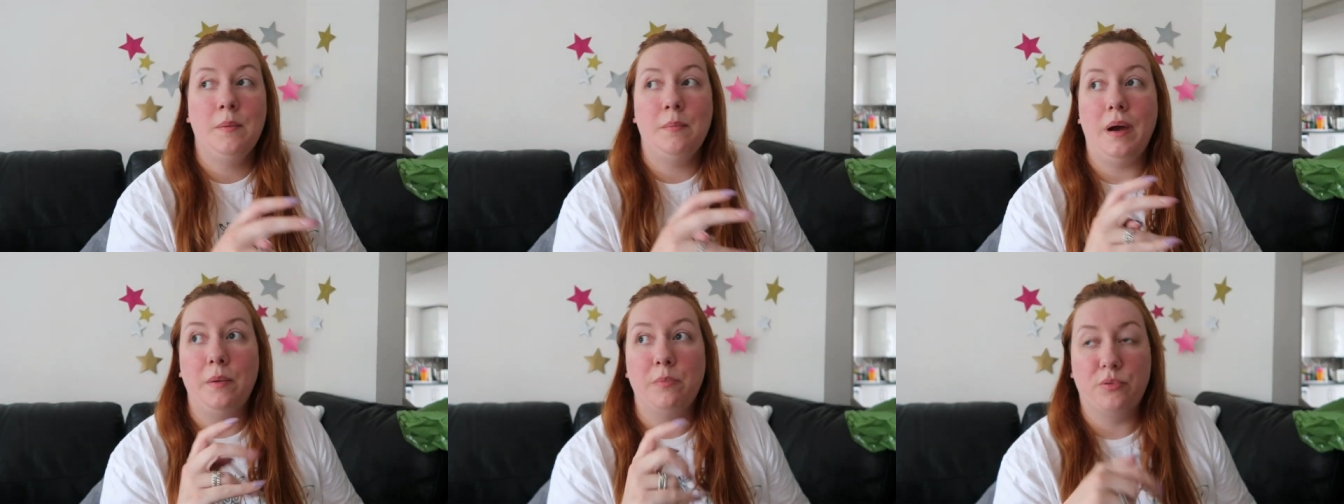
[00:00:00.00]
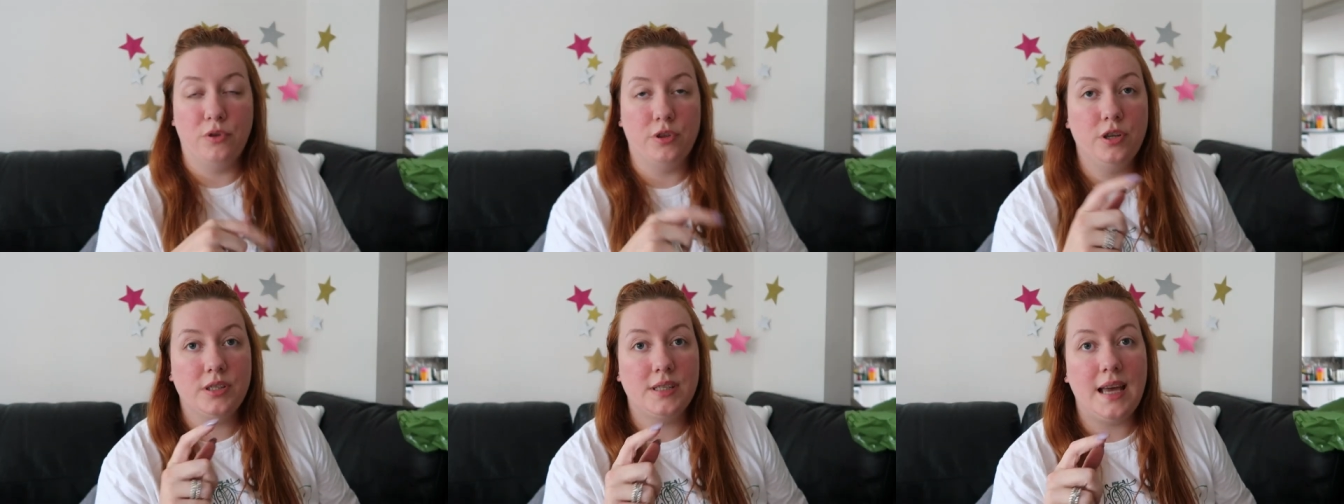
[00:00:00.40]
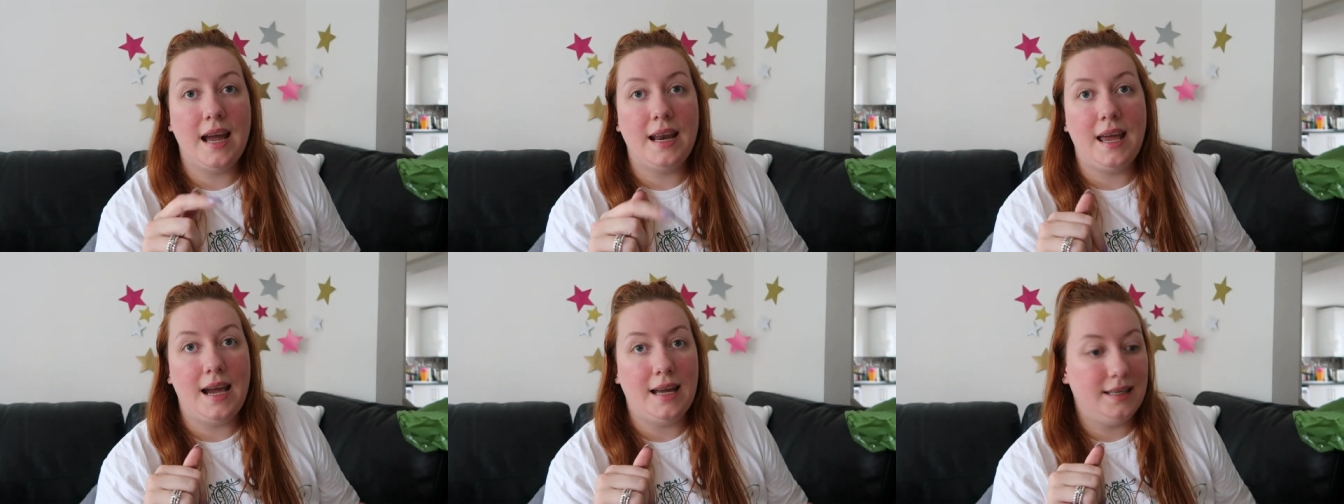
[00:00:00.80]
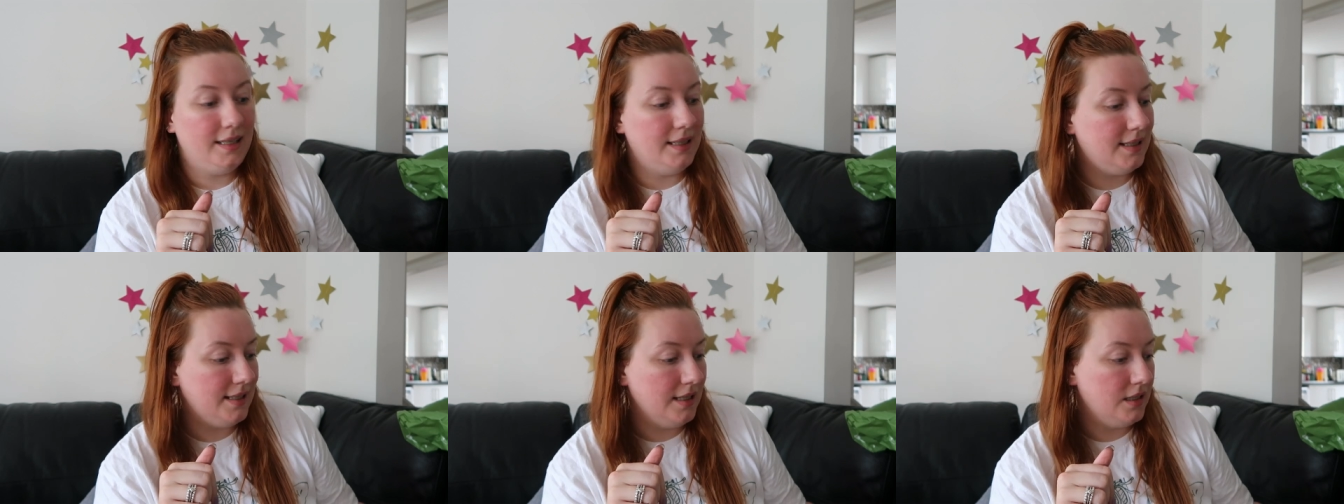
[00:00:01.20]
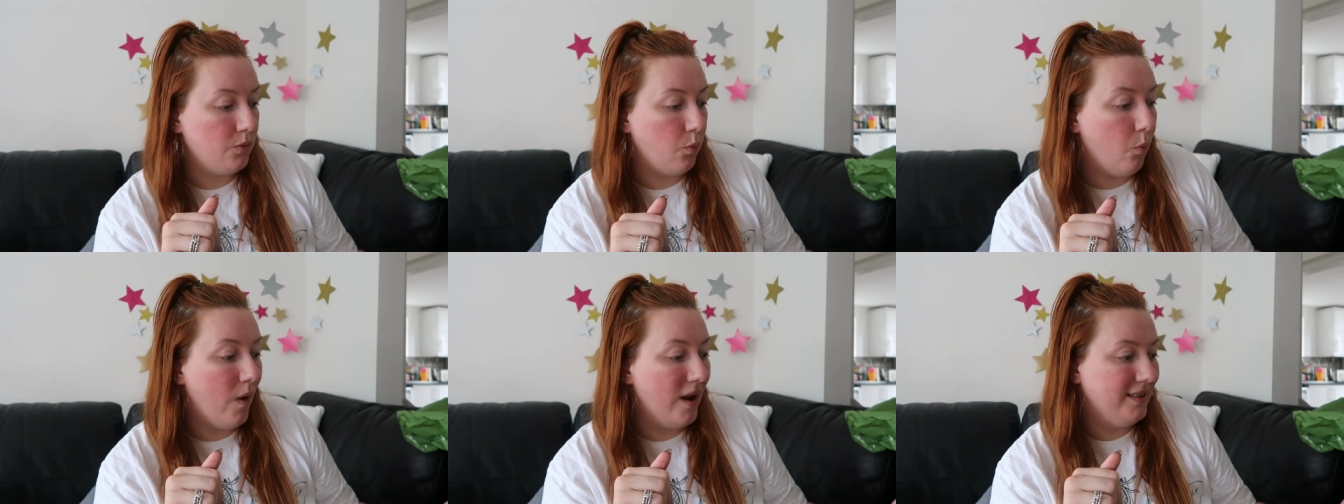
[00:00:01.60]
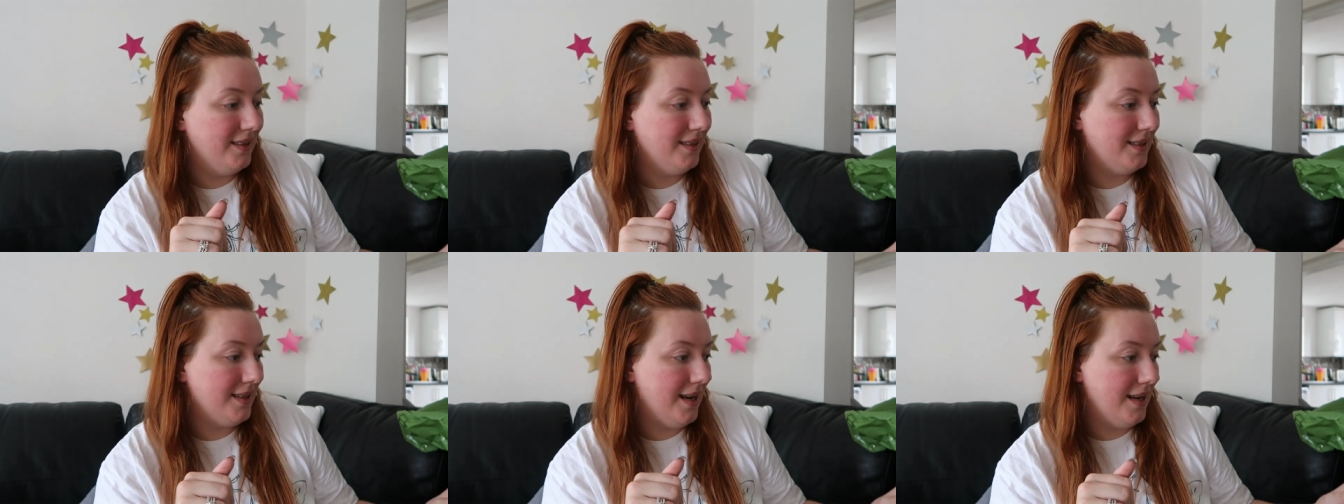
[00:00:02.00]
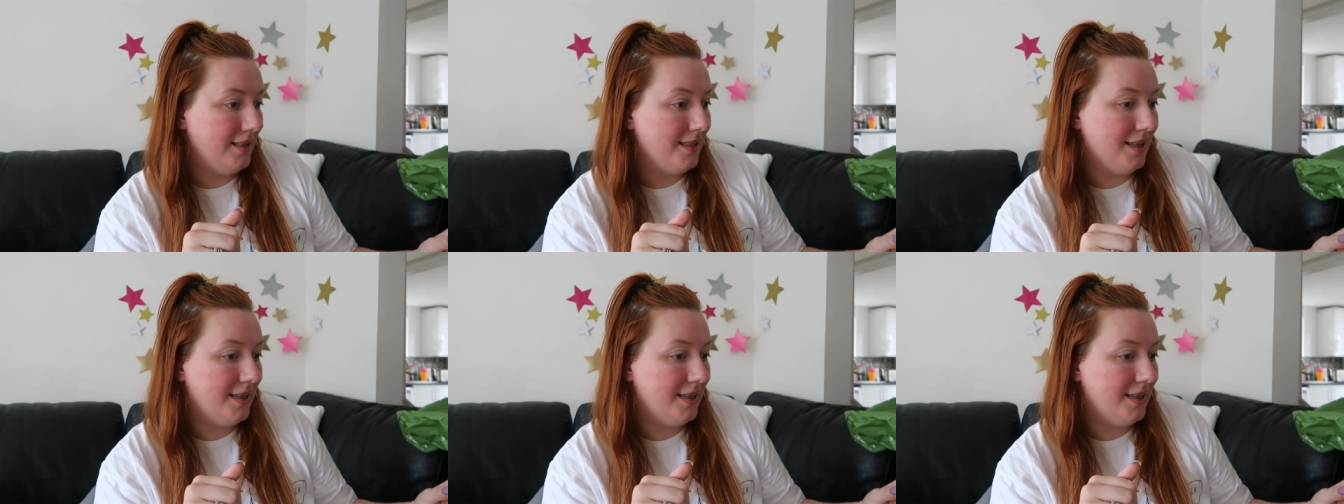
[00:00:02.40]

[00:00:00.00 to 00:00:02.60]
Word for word: my brothers and Andy since Wednesday.